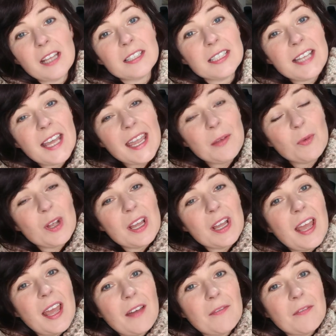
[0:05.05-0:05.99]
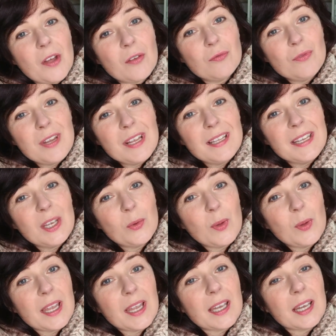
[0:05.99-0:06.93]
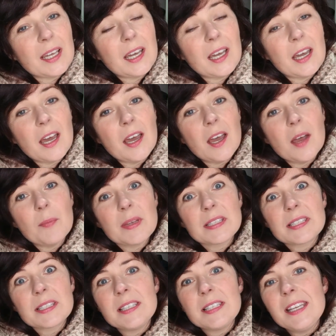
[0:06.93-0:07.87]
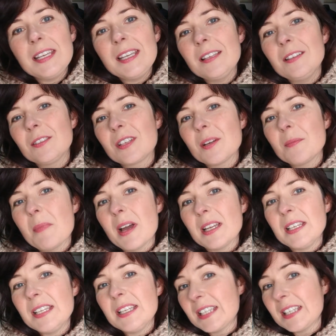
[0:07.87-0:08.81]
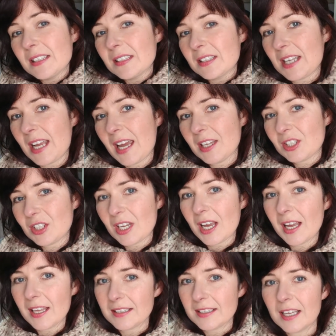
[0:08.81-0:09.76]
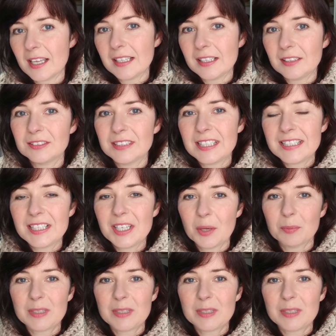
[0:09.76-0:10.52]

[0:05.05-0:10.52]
Today we're going to have a really quick sneaky look at my knitting stash and a little knitting